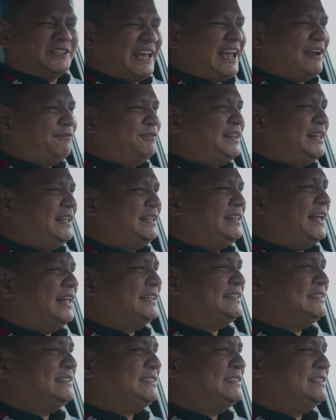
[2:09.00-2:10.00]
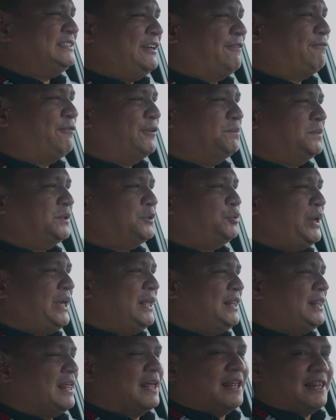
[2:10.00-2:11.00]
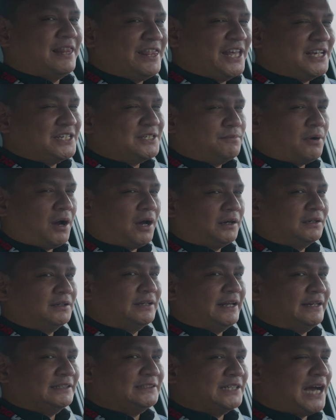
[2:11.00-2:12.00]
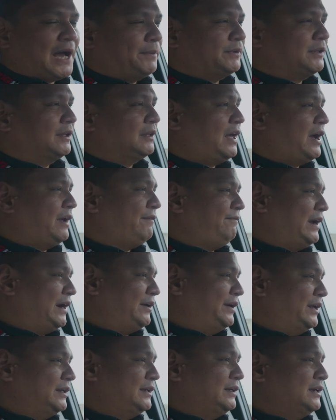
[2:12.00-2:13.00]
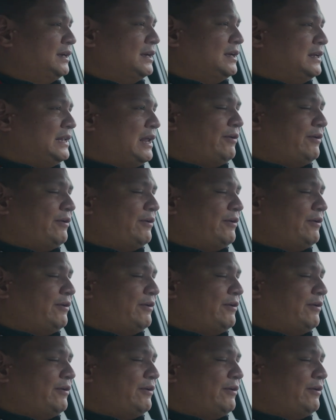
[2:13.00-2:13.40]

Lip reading: everything that's different between this model and the top-of-the-line variant. Now,